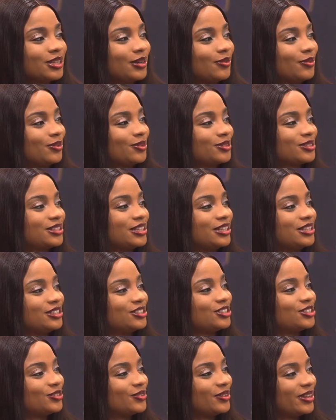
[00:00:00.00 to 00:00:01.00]
I will not say he's
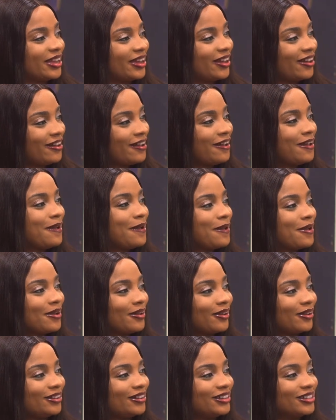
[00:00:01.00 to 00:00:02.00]
still here
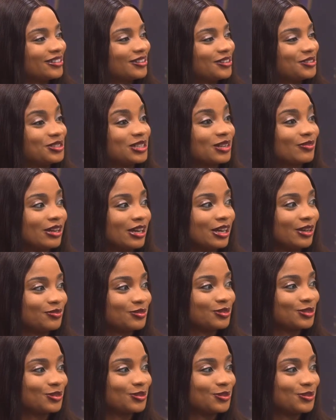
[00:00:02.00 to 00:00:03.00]
because you never
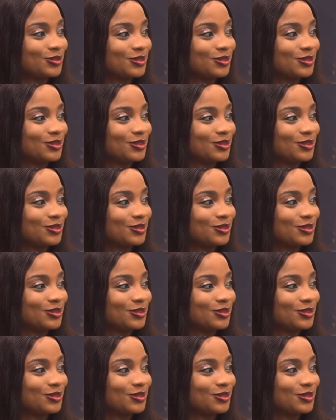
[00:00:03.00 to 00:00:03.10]
left. So